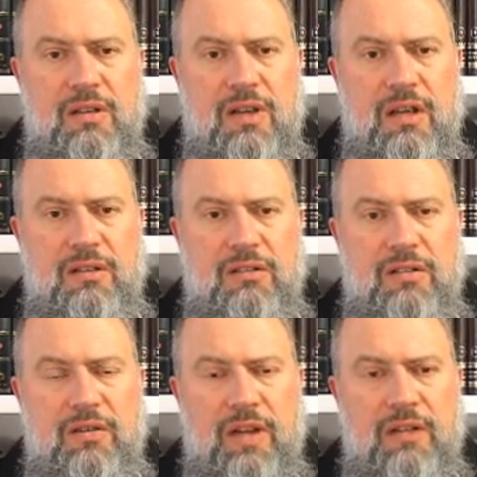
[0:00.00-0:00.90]
and
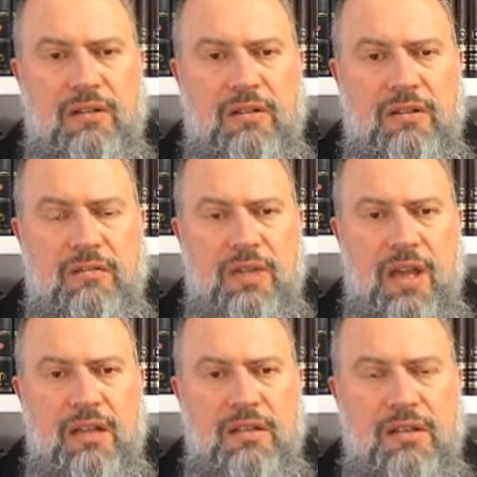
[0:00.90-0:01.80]
created
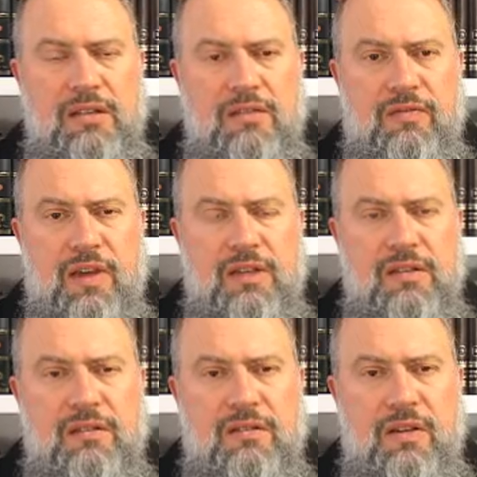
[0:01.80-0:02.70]
realities and facts
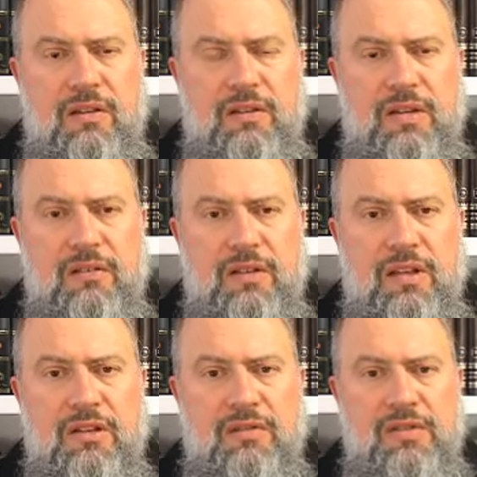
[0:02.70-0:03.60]
on the ground here in the
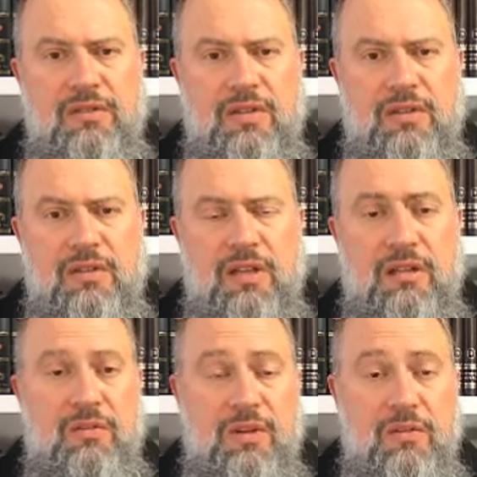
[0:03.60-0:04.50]
land of Israel
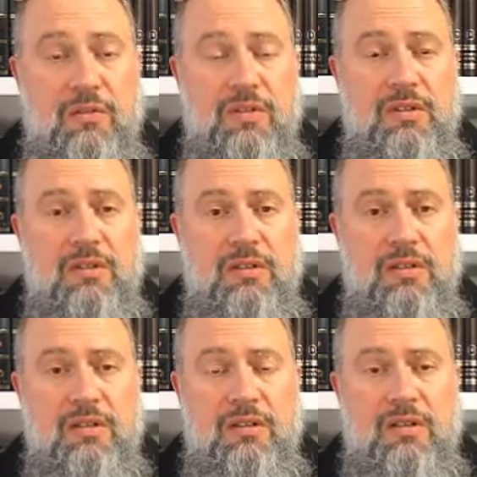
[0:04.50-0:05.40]
and around the world
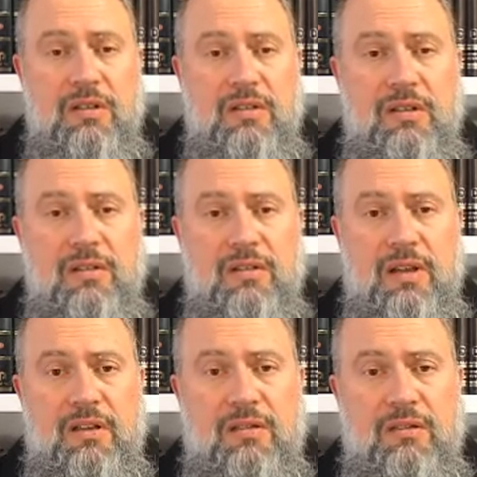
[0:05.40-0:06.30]

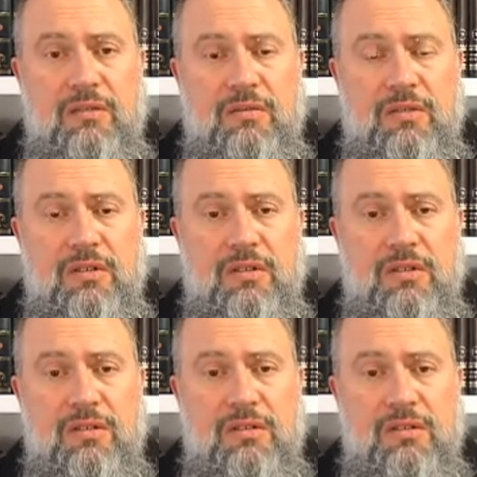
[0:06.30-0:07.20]
that were
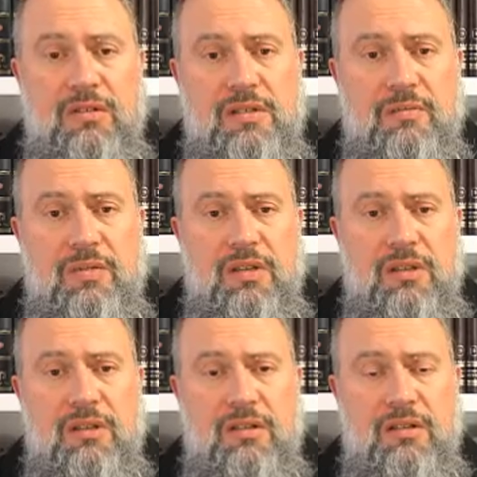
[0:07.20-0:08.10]

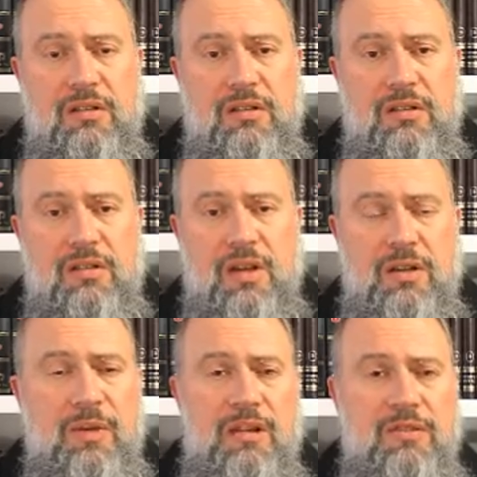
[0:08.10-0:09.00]
simply
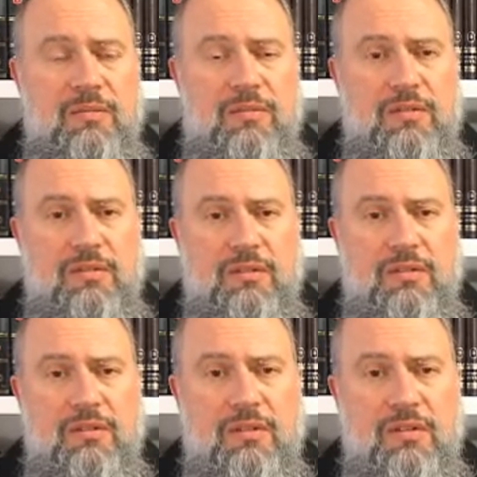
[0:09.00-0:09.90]
unimaginable
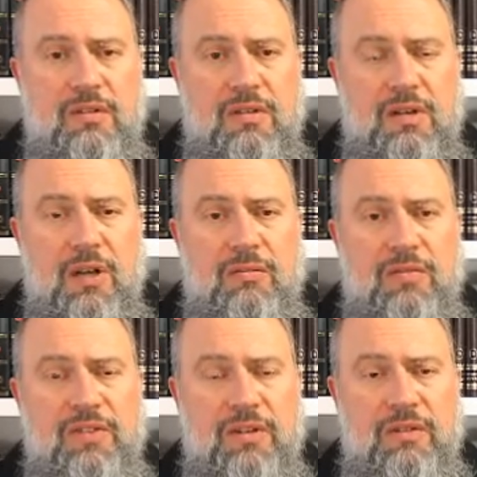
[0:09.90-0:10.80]
a
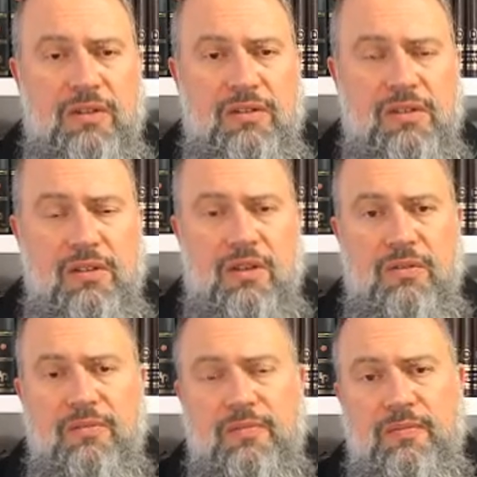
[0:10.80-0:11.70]
couple of generations ago.